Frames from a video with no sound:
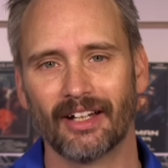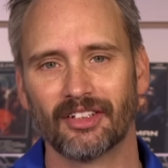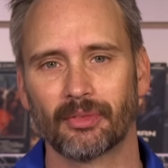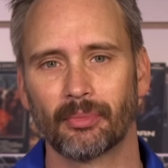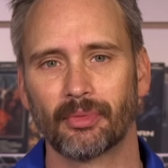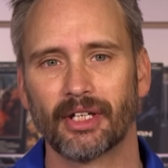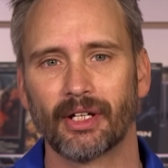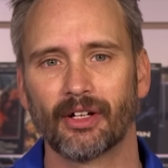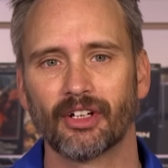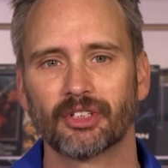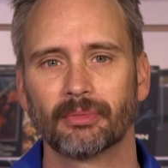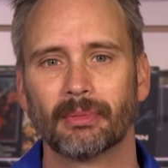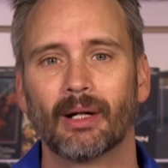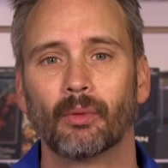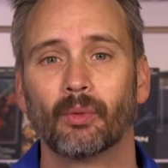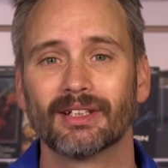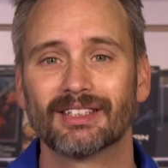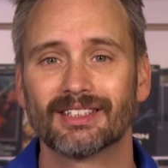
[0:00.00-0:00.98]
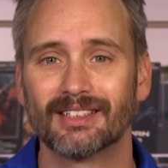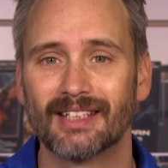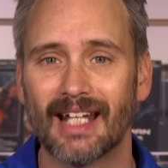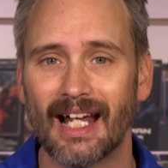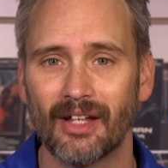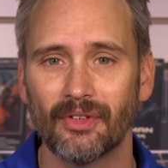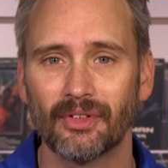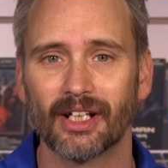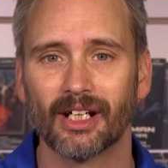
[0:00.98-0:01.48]
have some theories about what's
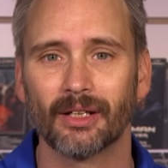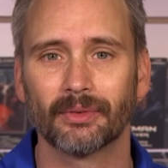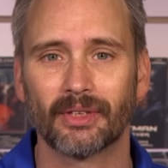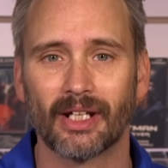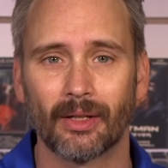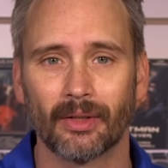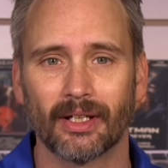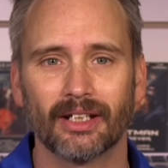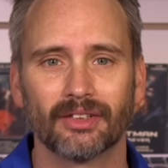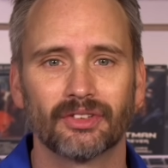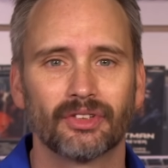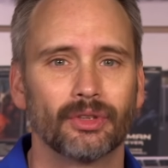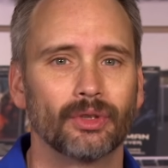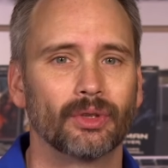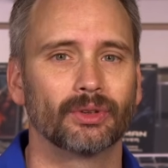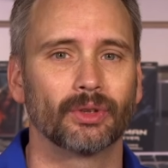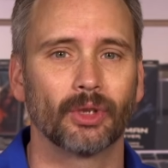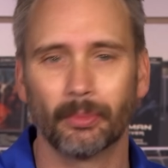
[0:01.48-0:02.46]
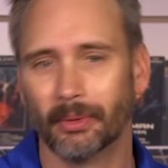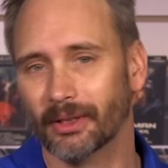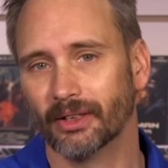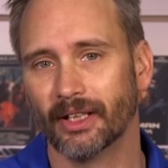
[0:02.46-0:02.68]
down there that I'll get to a little bit